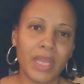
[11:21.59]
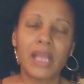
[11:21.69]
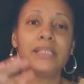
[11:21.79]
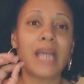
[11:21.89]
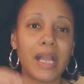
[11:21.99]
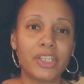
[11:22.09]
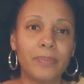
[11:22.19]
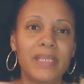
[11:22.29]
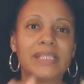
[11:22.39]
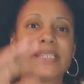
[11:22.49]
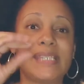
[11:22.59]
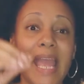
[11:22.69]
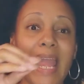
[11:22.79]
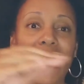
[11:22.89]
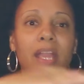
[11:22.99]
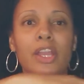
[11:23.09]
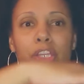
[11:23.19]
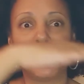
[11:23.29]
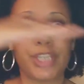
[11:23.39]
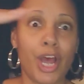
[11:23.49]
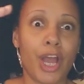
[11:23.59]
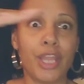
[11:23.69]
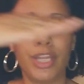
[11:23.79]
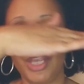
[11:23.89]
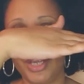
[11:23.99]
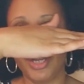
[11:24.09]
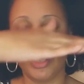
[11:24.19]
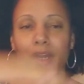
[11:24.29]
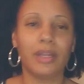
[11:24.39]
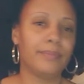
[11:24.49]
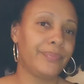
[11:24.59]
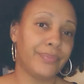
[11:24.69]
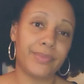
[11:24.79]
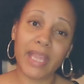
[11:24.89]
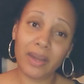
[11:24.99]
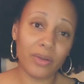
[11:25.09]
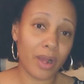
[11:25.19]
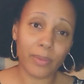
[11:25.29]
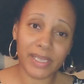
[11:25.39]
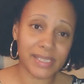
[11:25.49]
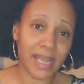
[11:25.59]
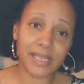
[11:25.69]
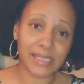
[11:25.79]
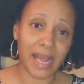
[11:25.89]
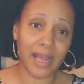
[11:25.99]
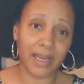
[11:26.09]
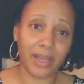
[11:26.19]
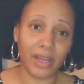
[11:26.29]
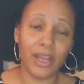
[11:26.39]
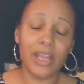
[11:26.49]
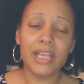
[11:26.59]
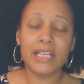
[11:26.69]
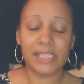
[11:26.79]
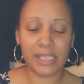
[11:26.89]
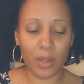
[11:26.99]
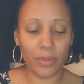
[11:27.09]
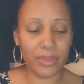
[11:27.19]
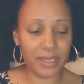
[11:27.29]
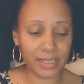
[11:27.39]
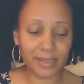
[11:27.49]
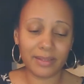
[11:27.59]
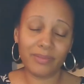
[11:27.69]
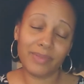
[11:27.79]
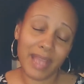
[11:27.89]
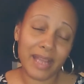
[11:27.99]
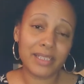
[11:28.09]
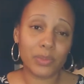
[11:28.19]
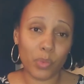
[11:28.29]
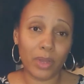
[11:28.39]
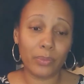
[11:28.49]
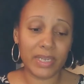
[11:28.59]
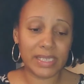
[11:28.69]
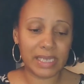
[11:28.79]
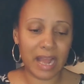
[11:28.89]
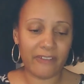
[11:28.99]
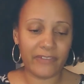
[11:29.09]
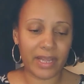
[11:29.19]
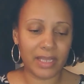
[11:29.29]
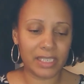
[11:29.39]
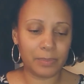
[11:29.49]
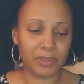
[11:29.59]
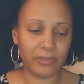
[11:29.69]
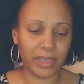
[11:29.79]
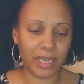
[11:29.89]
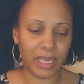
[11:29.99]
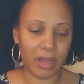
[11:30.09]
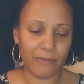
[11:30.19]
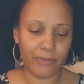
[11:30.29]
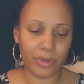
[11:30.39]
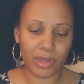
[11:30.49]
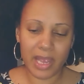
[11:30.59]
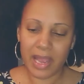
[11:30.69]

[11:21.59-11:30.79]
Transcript: Documents say, sign here. They don't always say sign here. So that is one reason I find this book very helpful.